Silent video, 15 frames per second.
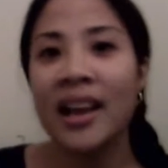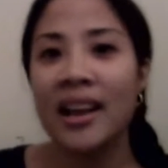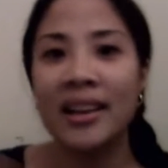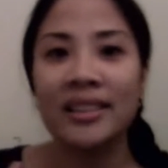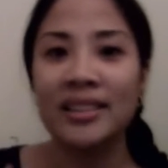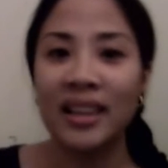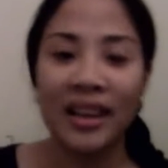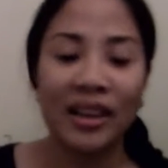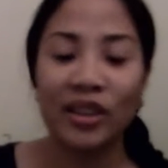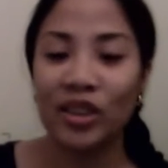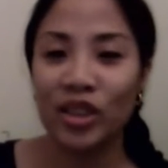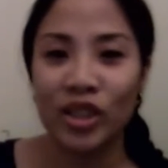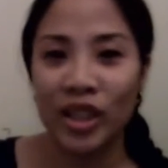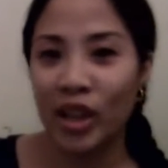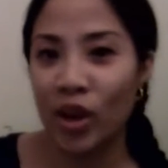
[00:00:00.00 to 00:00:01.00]
and
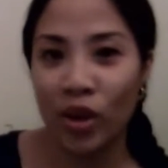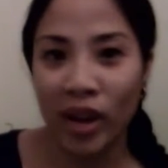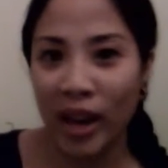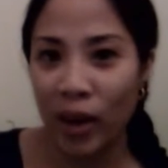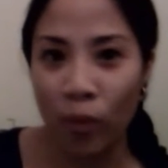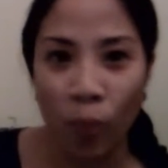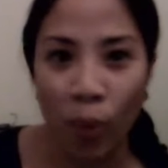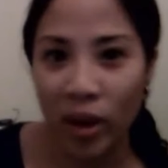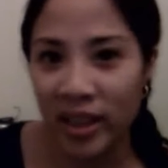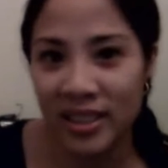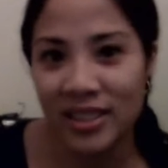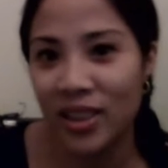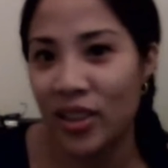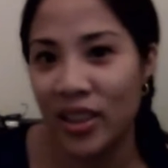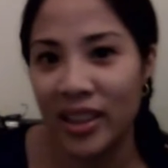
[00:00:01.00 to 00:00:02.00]
they're like, okay, what is
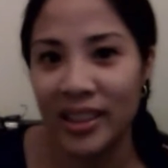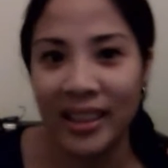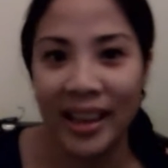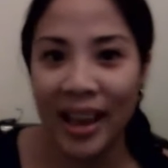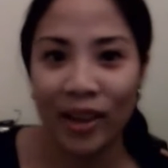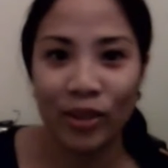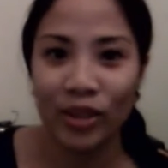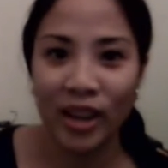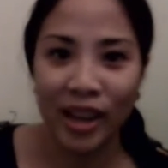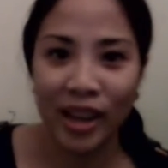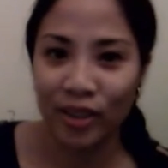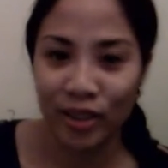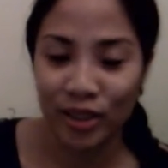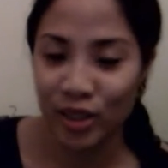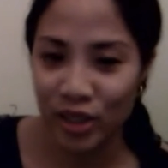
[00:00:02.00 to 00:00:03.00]
all that? Like, I don't
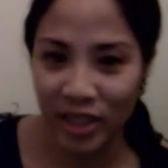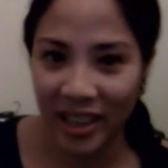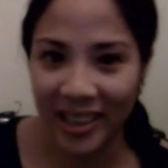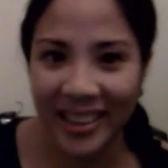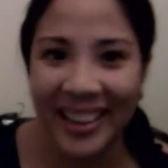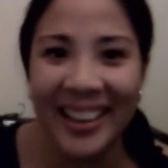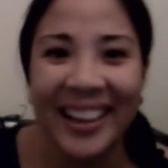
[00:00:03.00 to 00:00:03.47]
understand.